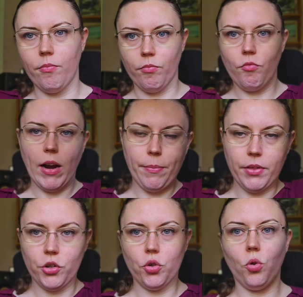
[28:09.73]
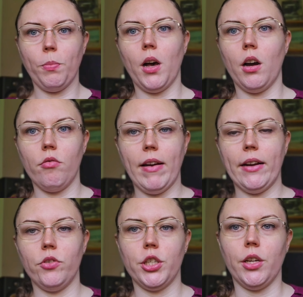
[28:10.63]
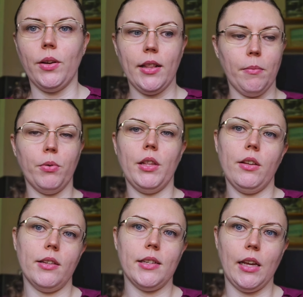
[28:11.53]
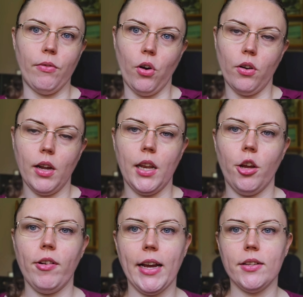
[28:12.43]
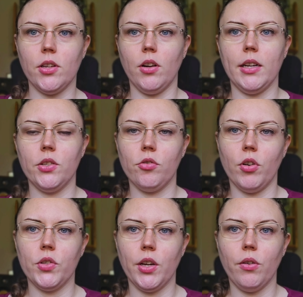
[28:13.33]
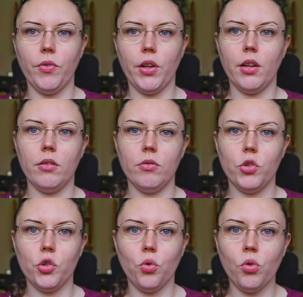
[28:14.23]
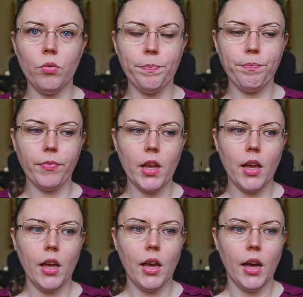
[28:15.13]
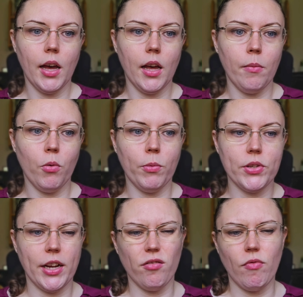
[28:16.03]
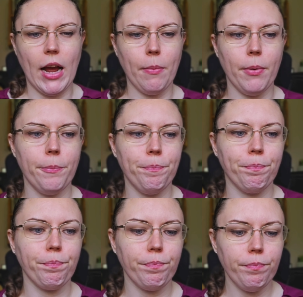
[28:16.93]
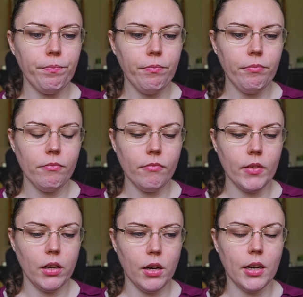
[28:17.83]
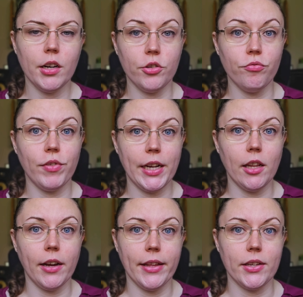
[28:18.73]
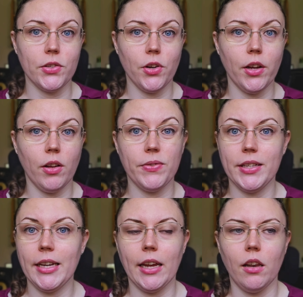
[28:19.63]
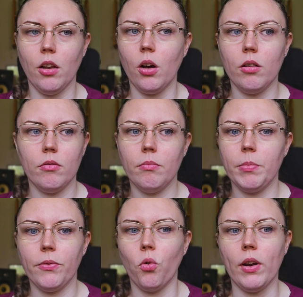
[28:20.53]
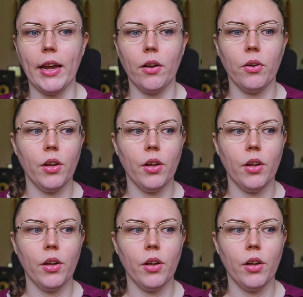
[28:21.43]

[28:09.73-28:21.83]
wrap the shawl part around you, and then put the other sleeve on, and it creates a nice crossover shawl, almost like a wrap. And I just really like that style. I've seen it a lot before now,